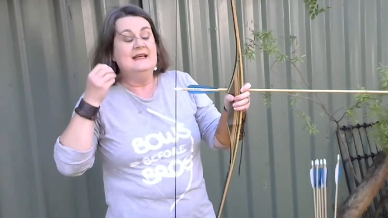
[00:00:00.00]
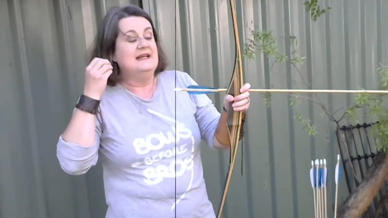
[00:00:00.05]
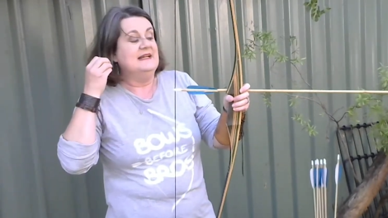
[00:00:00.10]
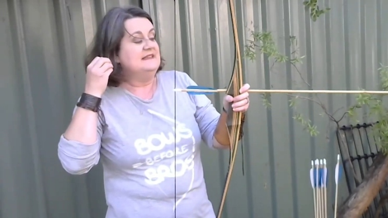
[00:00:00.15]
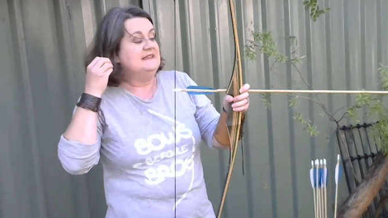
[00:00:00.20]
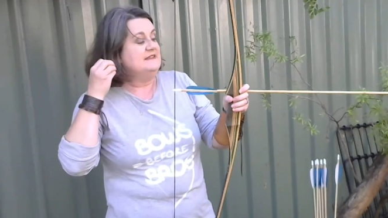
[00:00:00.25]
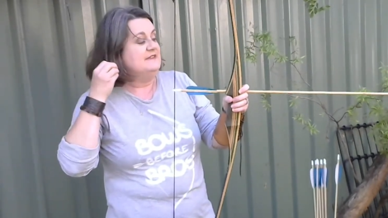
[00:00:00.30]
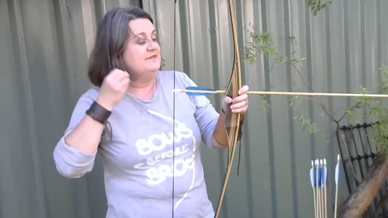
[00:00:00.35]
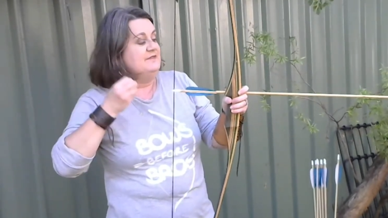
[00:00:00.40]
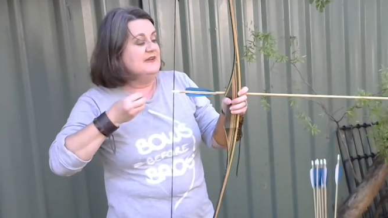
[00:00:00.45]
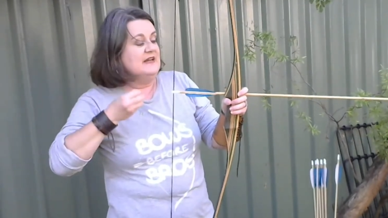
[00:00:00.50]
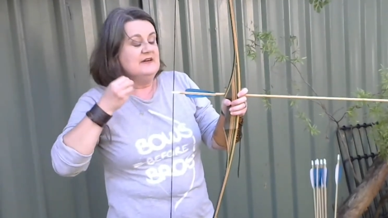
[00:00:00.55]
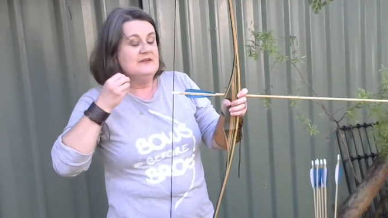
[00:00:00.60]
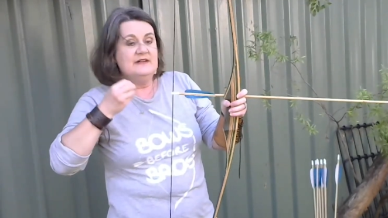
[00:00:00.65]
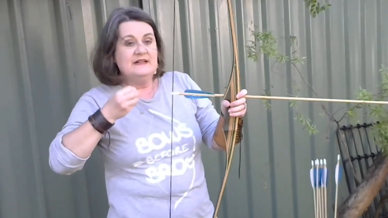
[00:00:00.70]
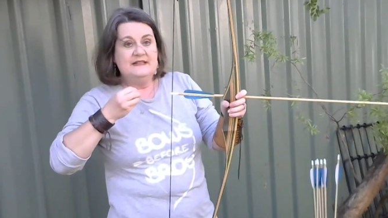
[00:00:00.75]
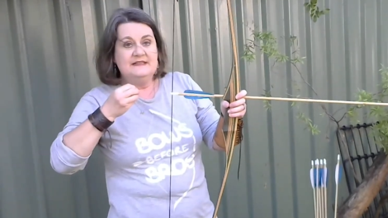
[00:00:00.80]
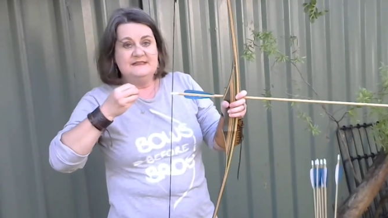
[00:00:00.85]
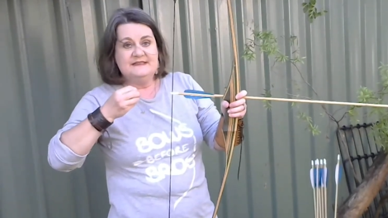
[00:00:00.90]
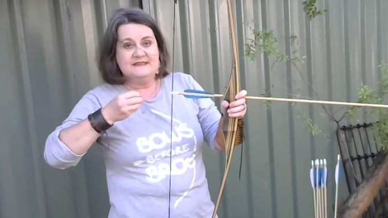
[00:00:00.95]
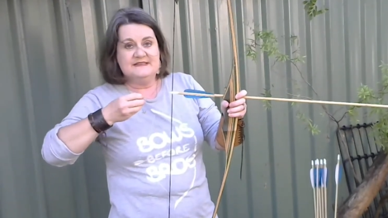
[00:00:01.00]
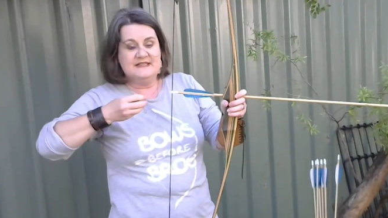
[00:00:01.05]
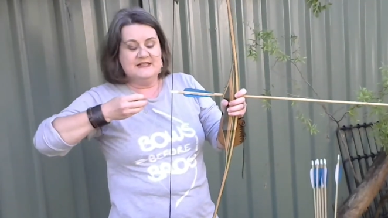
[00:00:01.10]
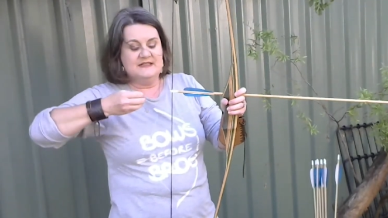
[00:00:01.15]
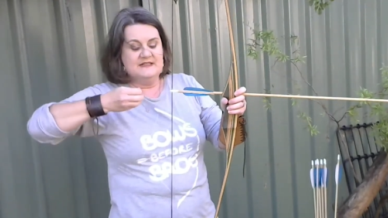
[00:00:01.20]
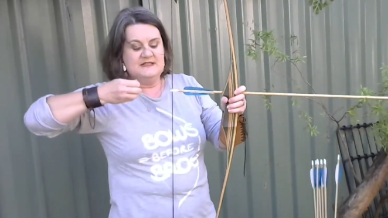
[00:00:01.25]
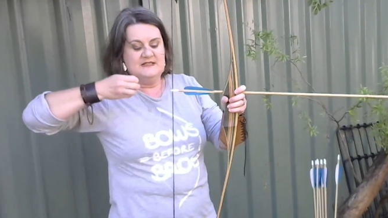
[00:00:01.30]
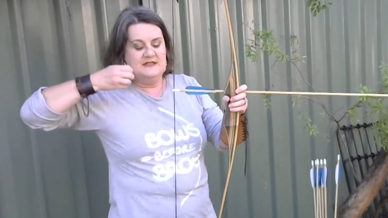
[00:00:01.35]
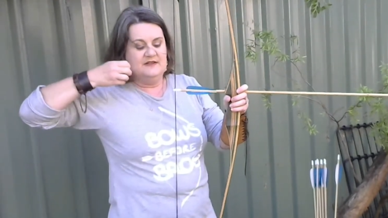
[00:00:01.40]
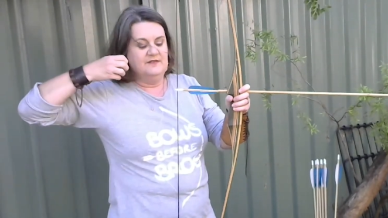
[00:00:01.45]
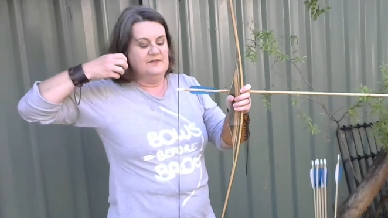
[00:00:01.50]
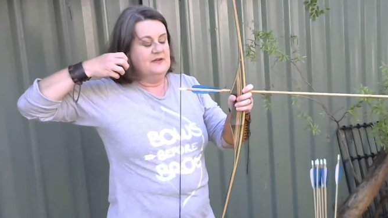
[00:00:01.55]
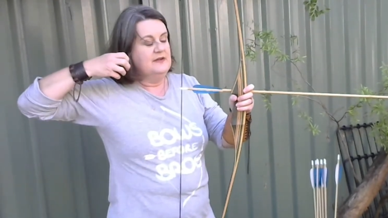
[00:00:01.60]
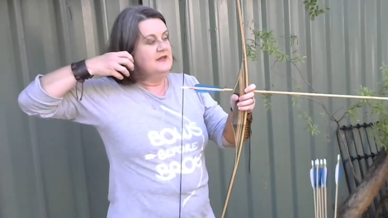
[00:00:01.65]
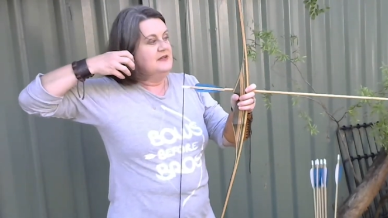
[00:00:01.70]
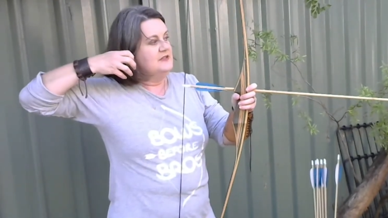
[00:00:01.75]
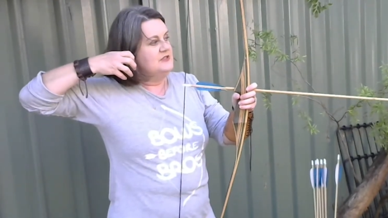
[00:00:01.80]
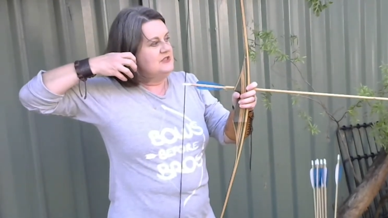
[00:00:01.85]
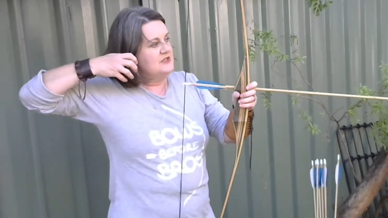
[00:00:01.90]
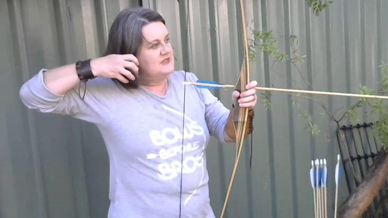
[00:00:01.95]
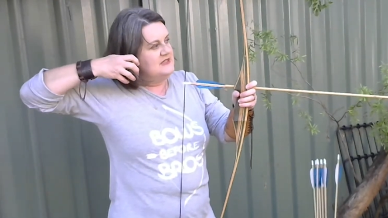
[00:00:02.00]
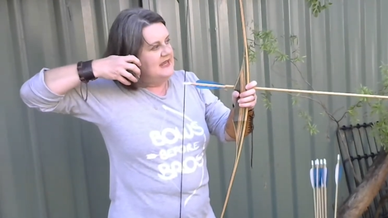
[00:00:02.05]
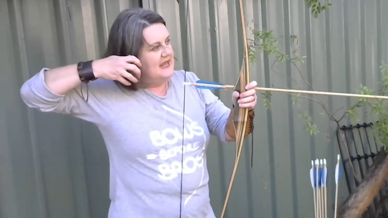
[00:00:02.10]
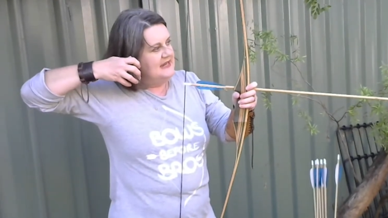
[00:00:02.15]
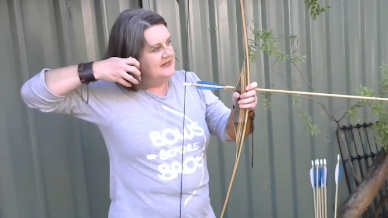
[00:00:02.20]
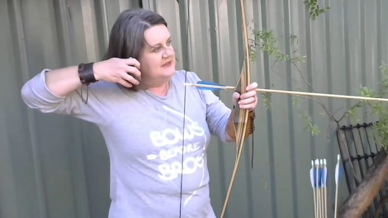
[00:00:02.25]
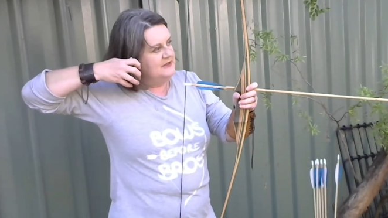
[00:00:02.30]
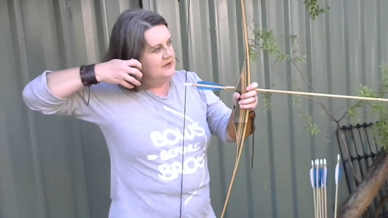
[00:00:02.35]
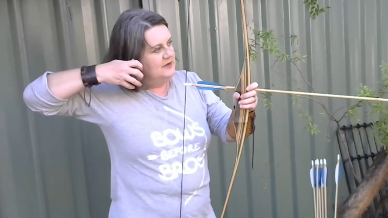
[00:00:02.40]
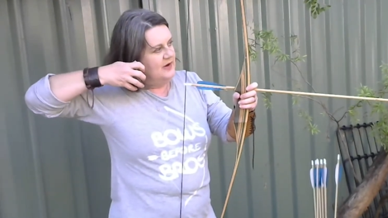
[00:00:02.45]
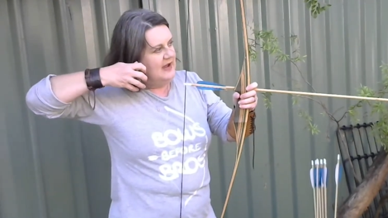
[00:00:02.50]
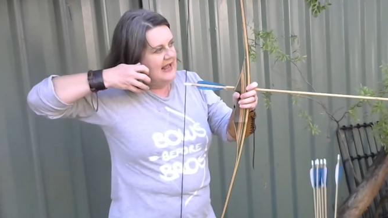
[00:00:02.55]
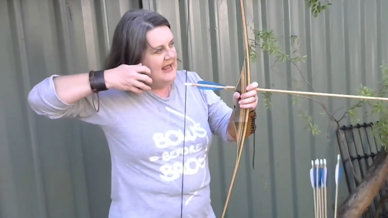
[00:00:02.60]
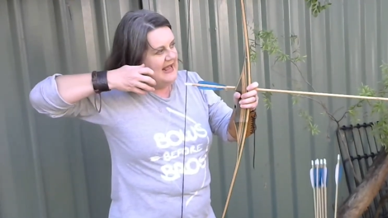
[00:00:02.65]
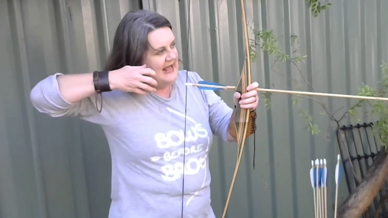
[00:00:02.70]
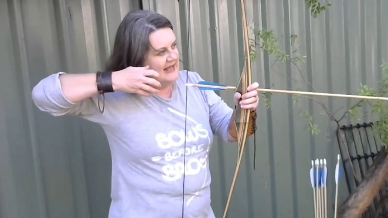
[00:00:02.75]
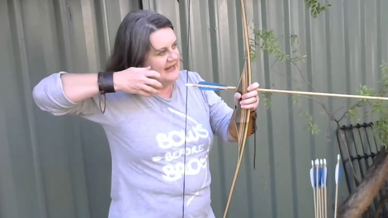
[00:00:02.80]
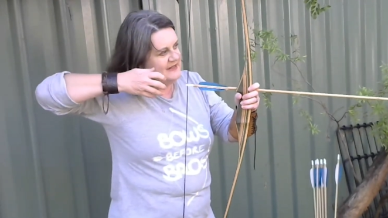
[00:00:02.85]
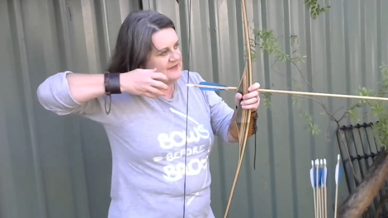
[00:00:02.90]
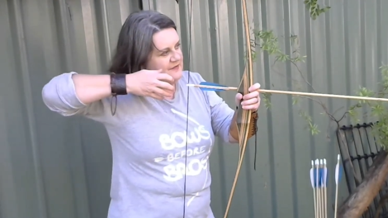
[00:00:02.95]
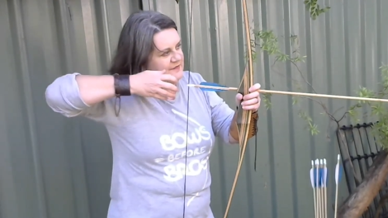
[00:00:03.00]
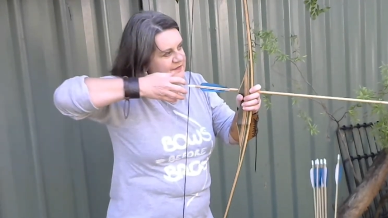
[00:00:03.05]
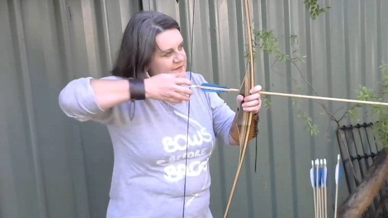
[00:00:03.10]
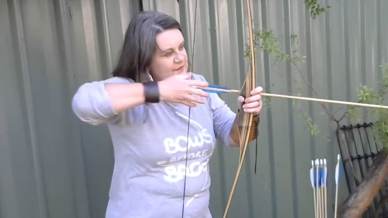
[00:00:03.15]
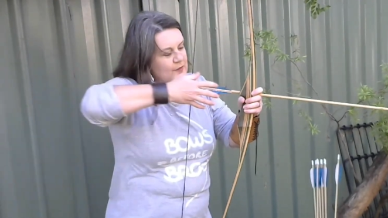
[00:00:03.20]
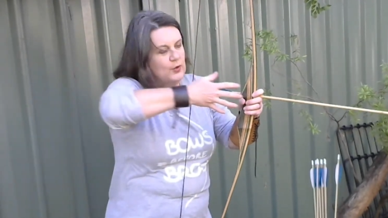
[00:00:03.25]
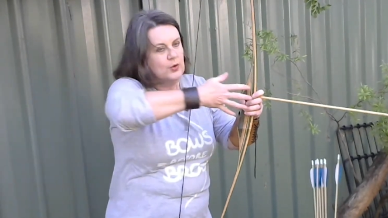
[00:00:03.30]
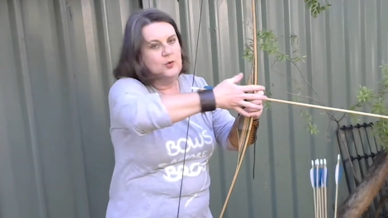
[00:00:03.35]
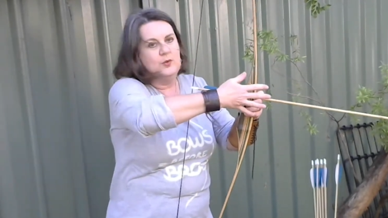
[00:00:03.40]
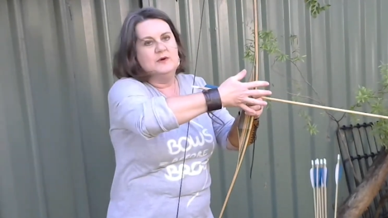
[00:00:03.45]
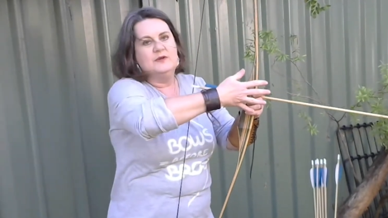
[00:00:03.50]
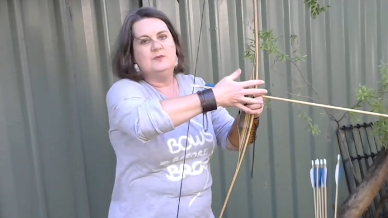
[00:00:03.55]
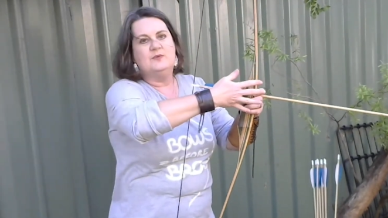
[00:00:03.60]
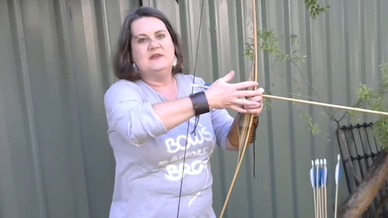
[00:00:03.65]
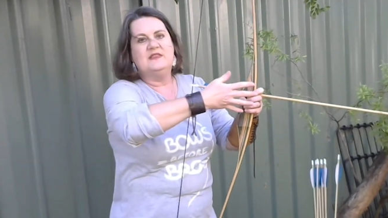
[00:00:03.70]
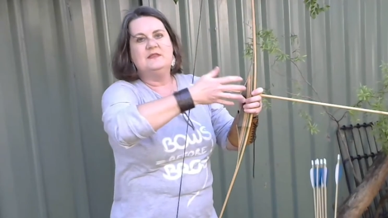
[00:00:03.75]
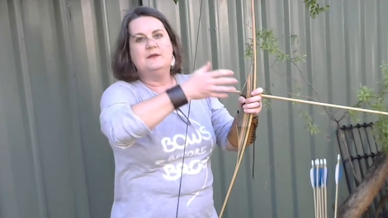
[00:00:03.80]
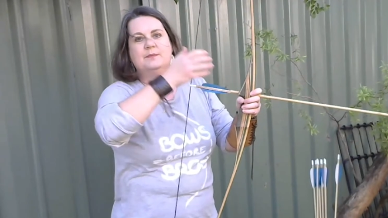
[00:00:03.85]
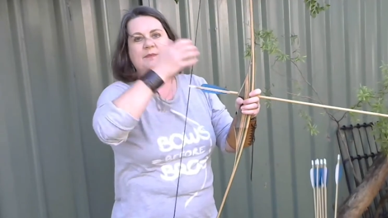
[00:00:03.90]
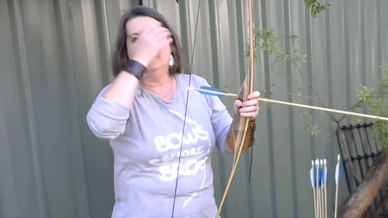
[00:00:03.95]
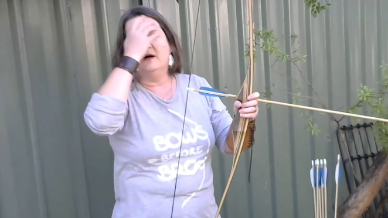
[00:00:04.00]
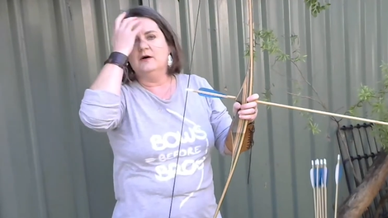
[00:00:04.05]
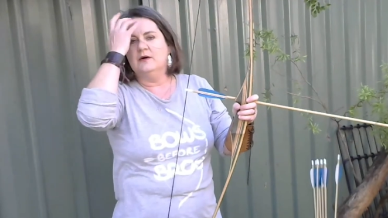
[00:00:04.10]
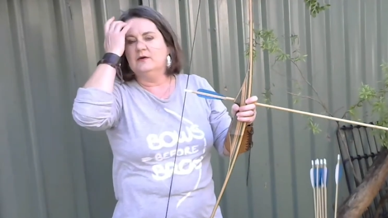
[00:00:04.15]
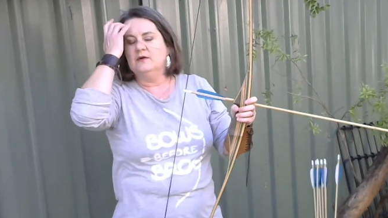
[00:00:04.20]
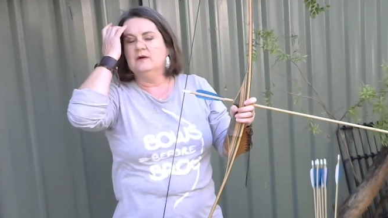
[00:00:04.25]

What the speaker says: It's very instinctive to take your hand forward with the bow,